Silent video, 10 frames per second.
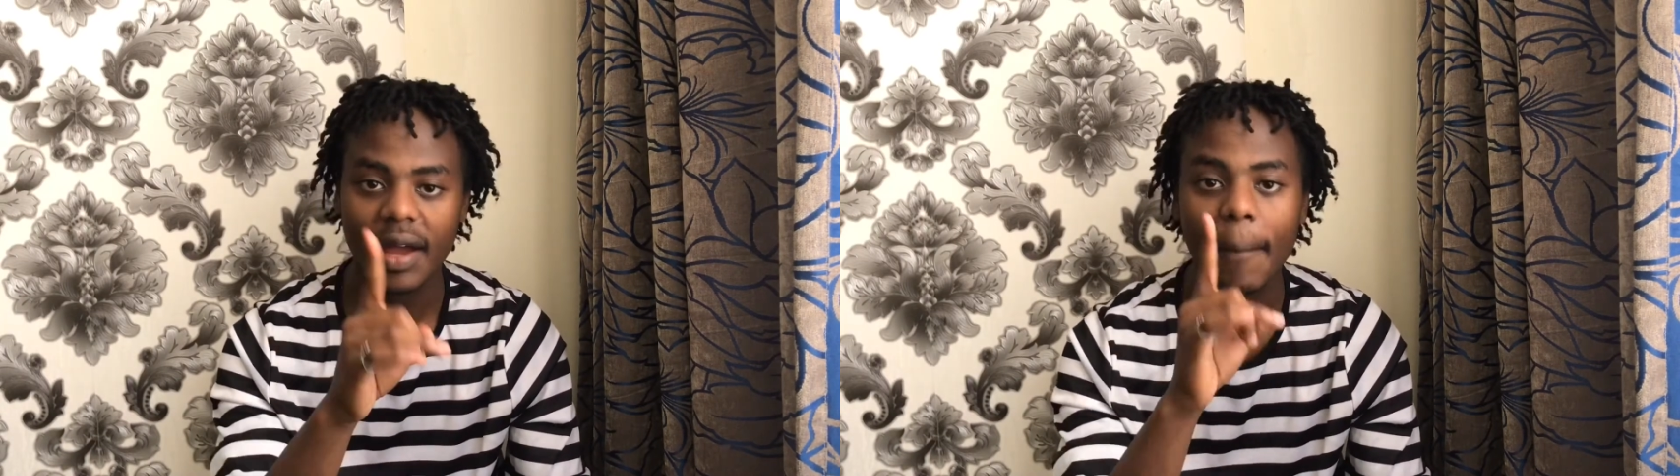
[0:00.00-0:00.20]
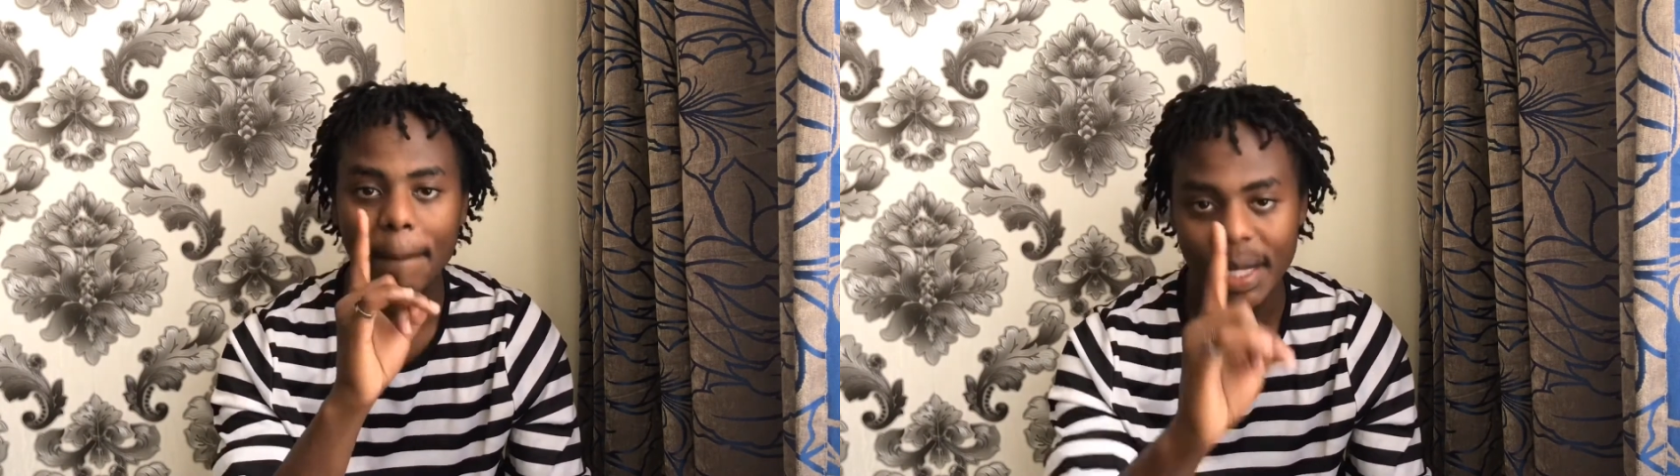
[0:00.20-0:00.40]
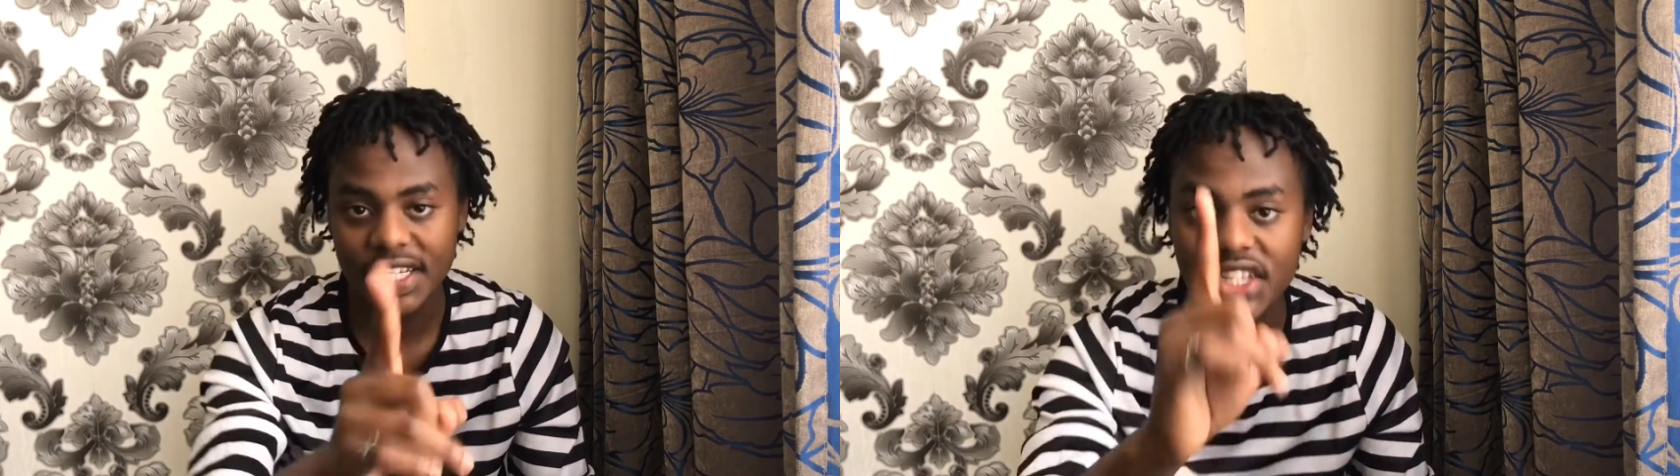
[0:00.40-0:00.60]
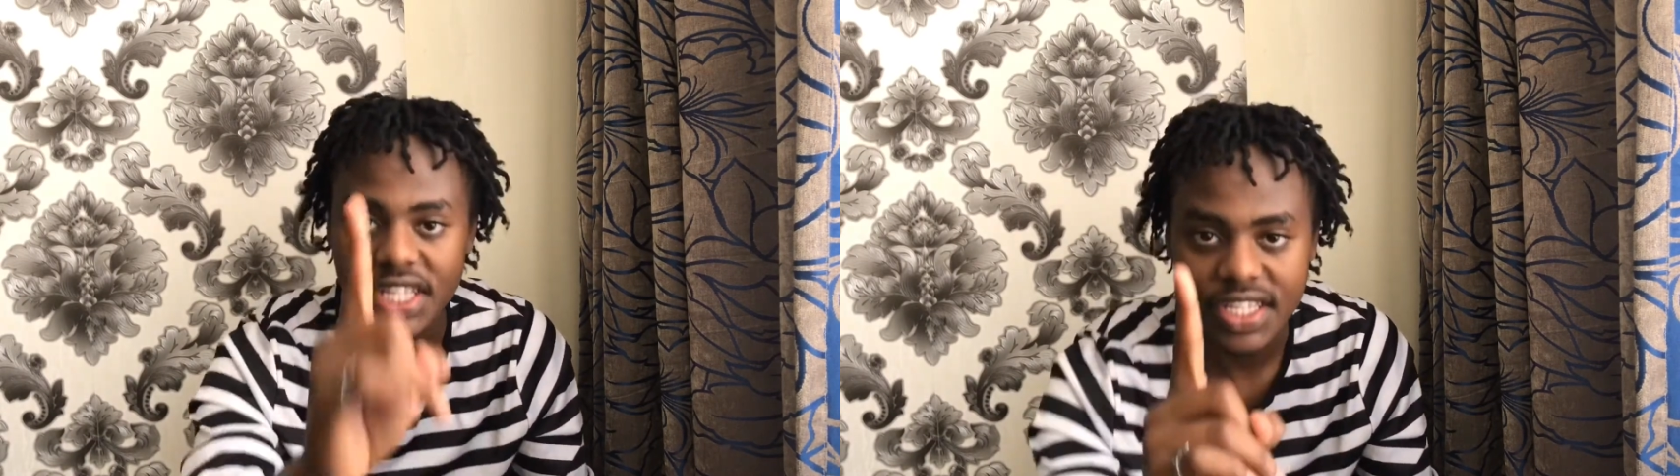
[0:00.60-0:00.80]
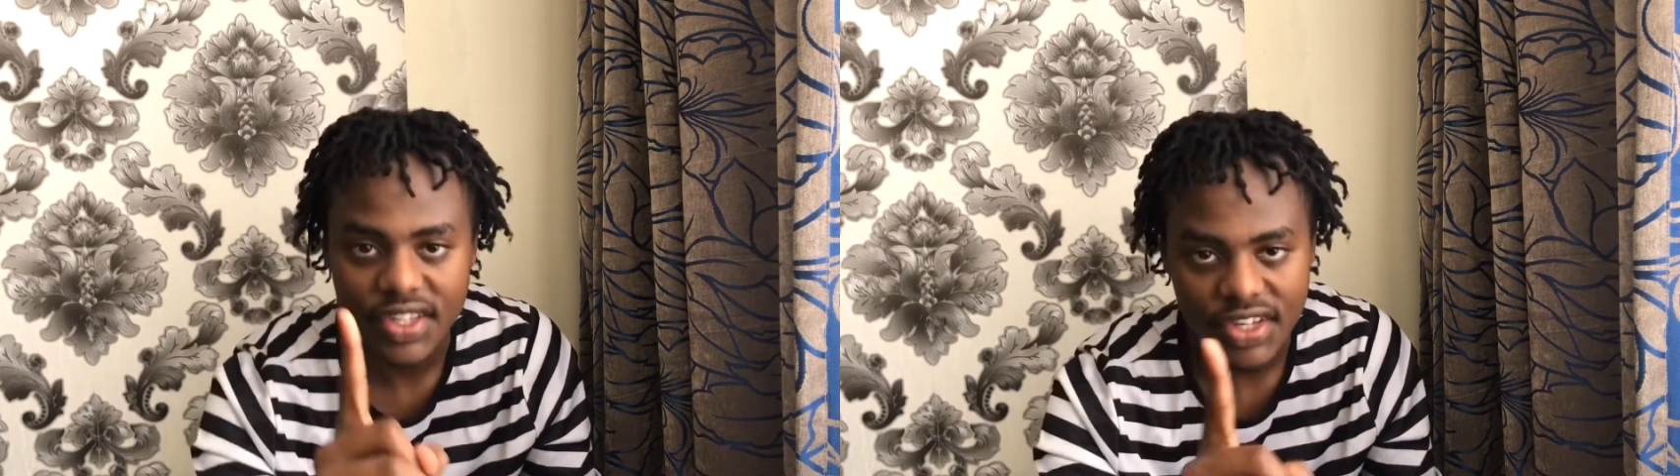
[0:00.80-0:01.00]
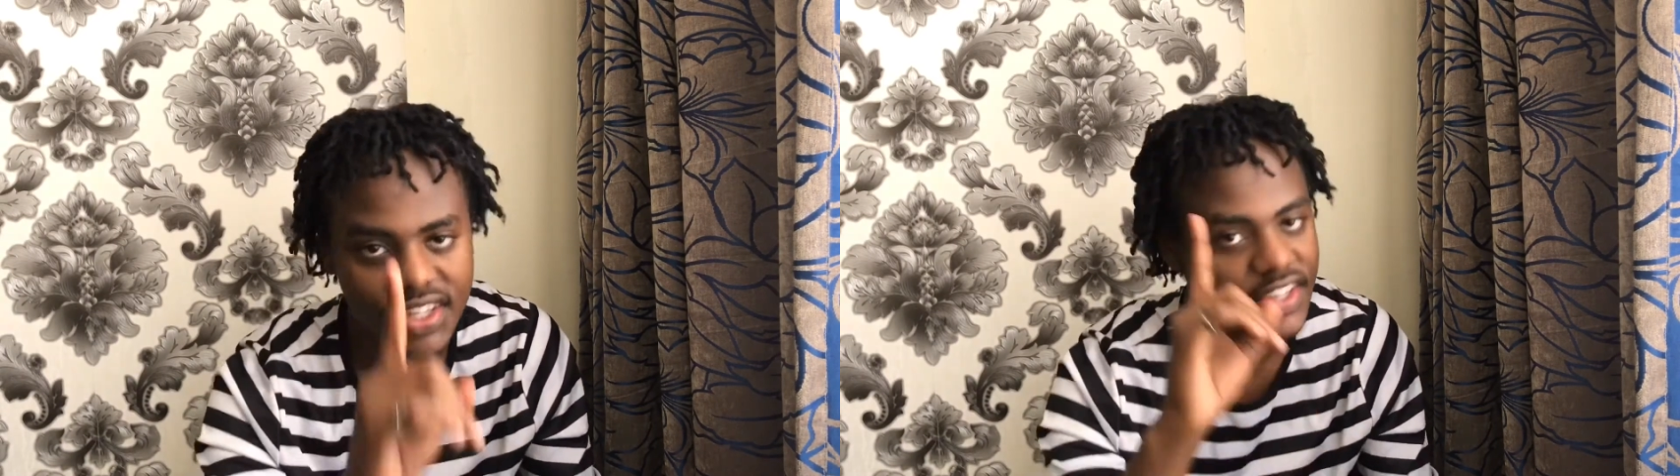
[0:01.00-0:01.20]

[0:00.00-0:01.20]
patience is